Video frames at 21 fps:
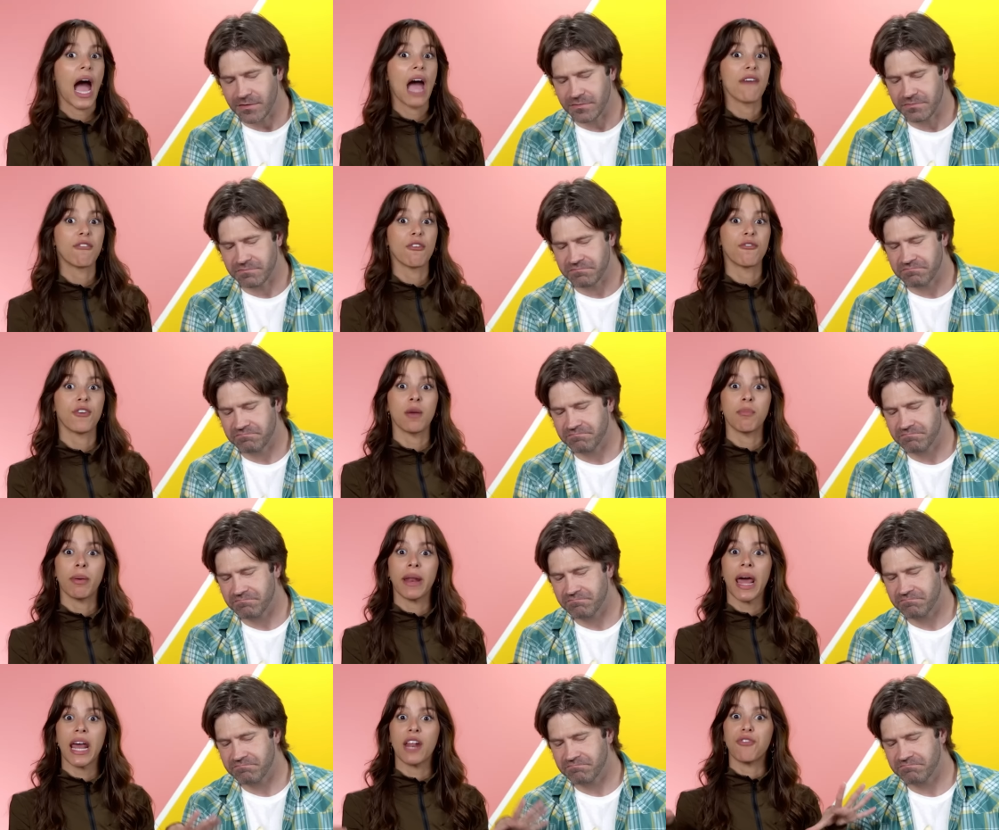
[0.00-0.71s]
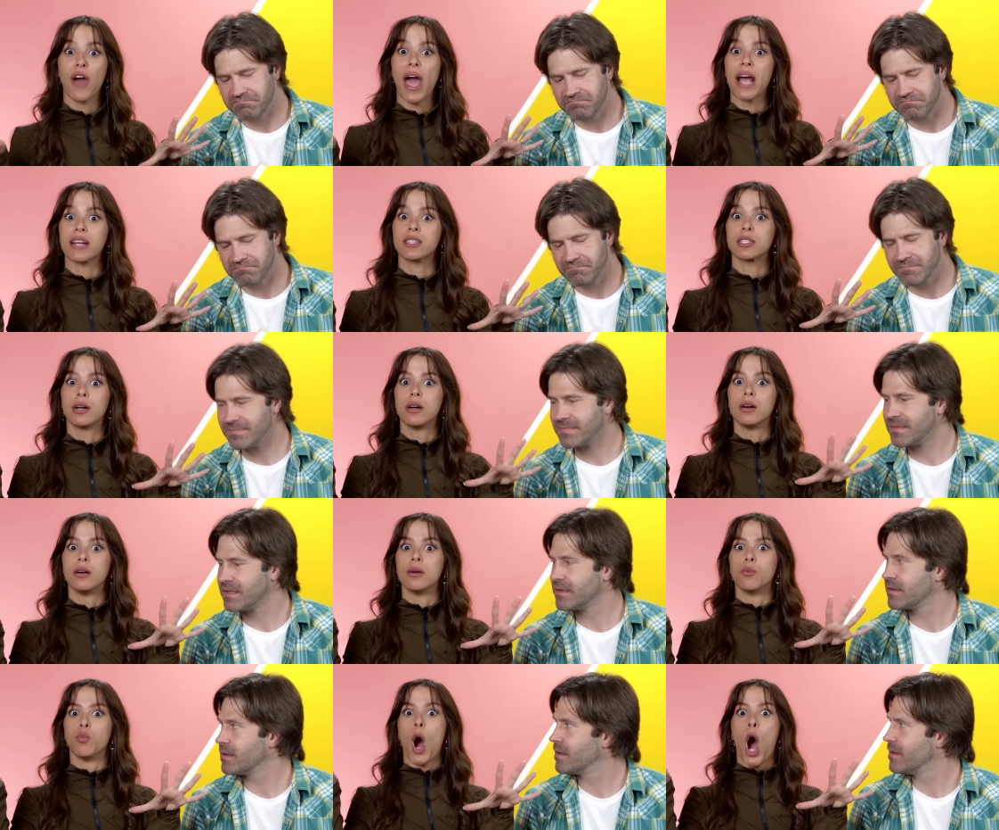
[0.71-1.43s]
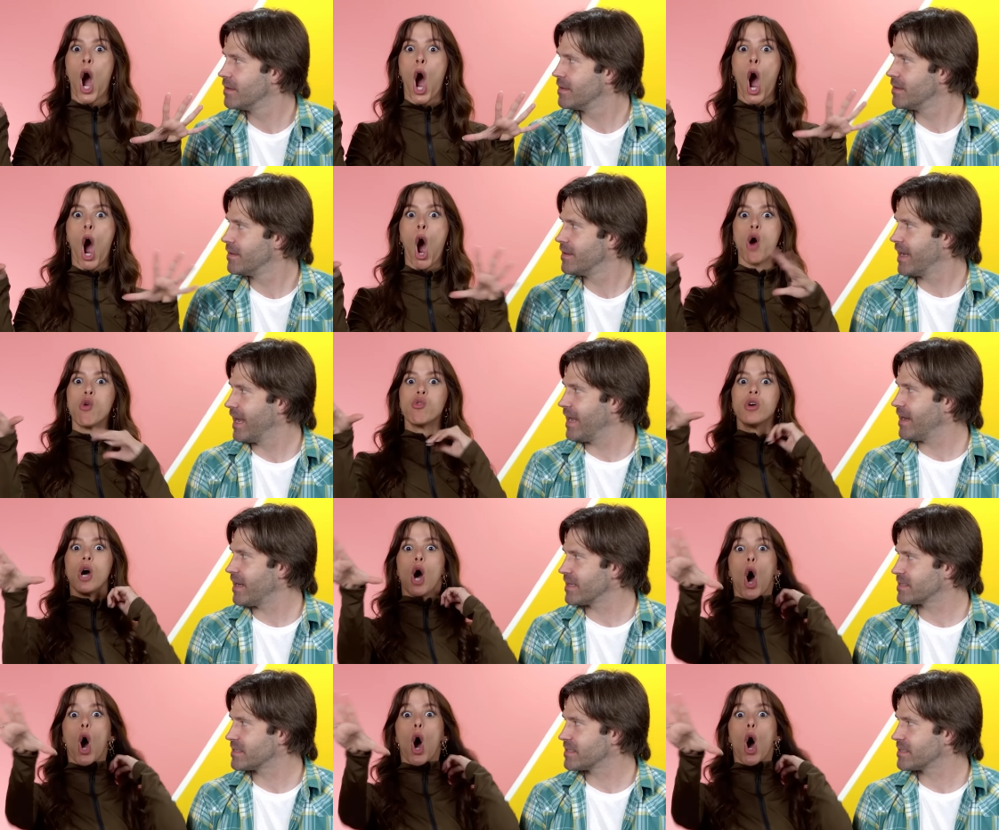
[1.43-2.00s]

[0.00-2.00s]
Speaker 1: I have a fun banana fact. Whoa! Hit